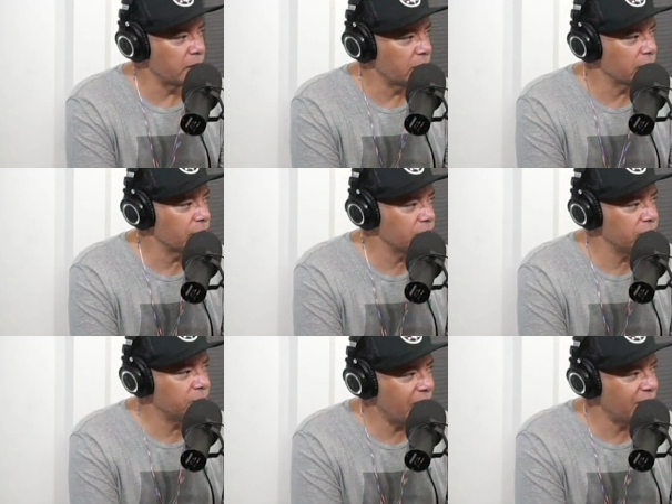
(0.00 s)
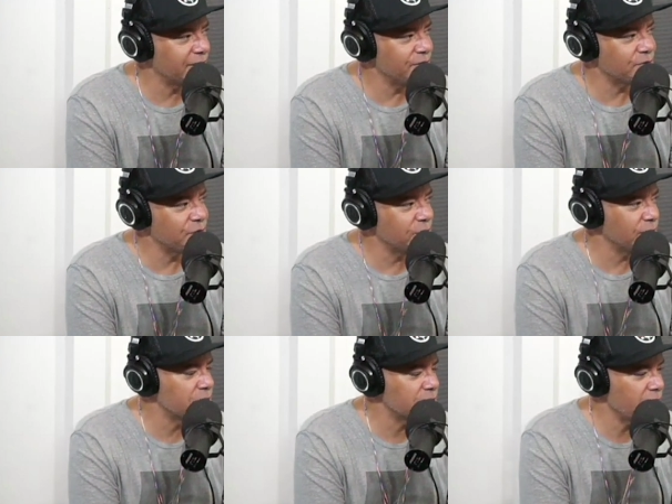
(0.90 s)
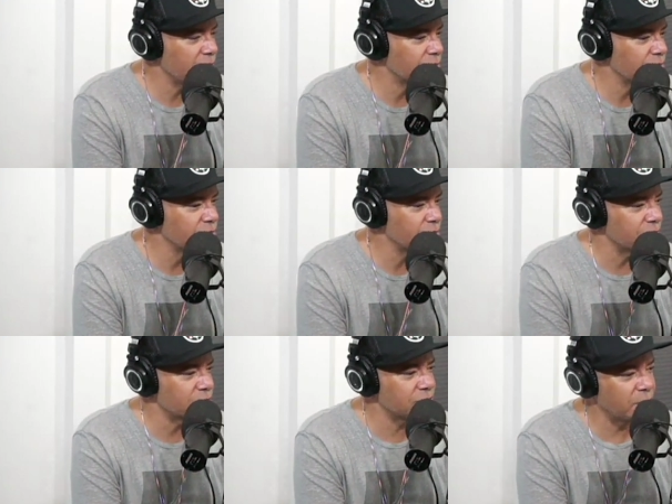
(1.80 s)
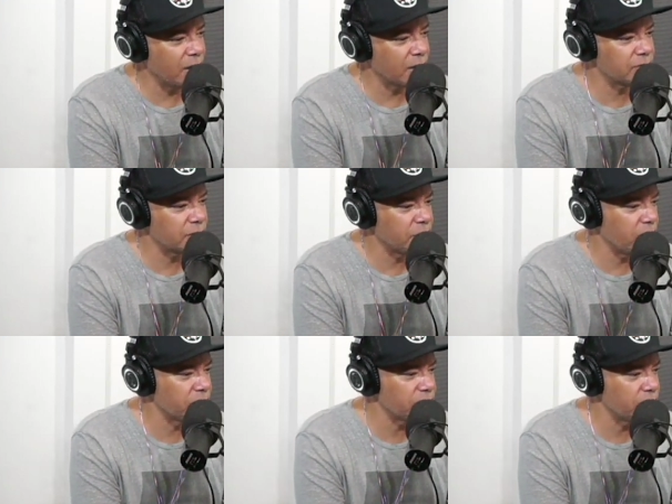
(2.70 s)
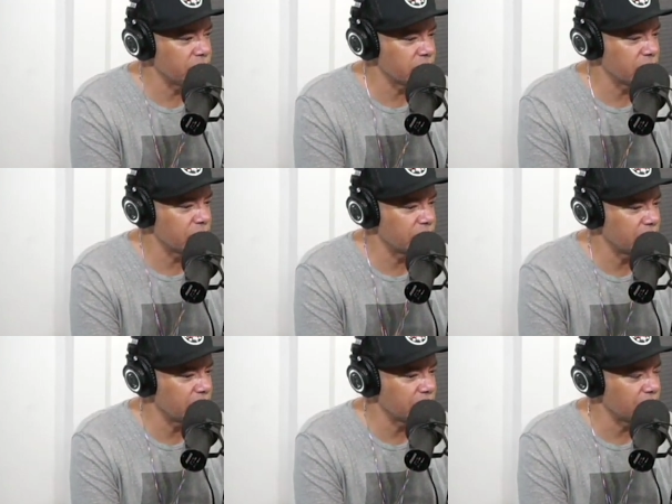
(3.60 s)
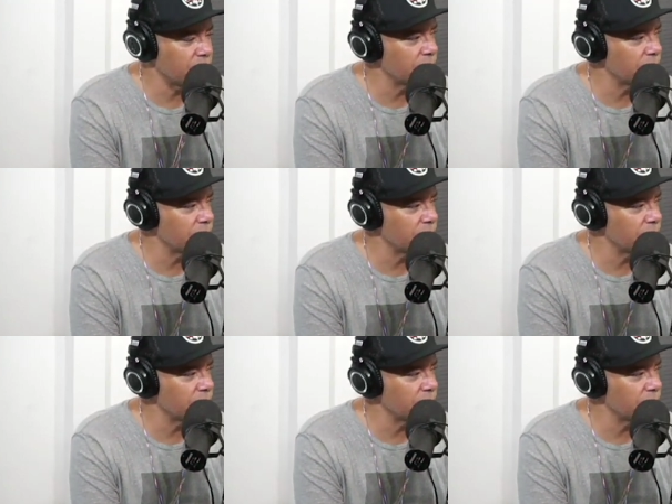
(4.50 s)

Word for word: Like, oh, he's black and he's cool, or he's not cool because he's black. So I'm, i was always kind of like had a little bit